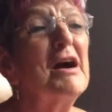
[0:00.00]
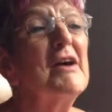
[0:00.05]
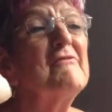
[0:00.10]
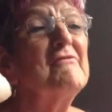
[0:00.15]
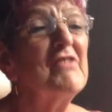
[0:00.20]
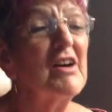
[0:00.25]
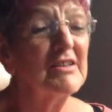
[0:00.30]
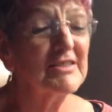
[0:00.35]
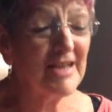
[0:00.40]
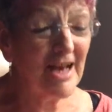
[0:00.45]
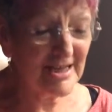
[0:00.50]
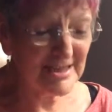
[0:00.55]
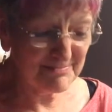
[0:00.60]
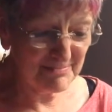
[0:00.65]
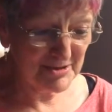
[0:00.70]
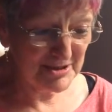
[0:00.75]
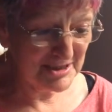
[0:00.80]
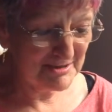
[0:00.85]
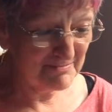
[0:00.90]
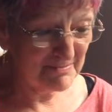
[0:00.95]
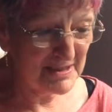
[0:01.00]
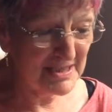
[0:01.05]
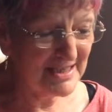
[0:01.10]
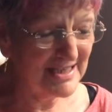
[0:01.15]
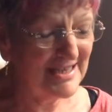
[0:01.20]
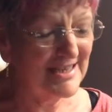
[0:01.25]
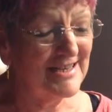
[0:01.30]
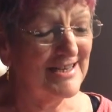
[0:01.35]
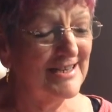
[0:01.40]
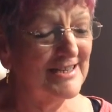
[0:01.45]
My first
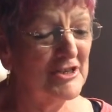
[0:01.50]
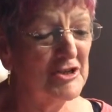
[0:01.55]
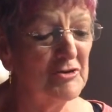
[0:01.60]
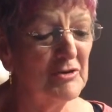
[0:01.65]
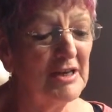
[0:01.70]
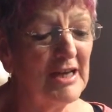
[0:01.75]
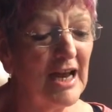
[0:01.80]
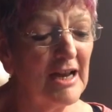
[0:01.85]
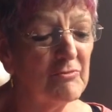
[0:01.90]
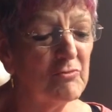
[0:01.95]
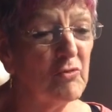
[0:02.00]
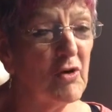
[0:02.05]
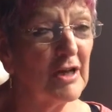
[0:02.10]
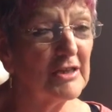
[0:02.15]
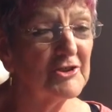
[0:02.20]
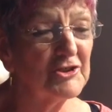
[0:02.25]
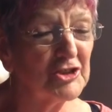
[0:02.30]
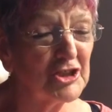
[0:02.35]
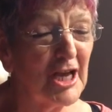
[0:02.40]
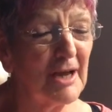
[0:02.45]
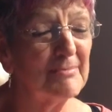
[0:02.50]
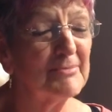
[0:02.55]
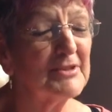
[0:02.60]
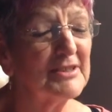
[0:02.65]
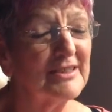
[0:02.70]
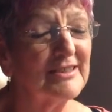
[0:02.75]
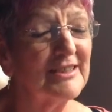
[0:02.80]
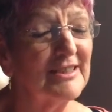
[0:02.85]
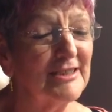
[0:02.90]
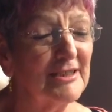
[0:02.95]
husband-to-be knew it, and one
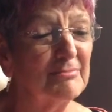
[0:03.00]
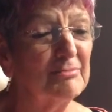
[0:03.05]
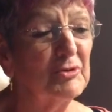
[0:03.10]
chapter in the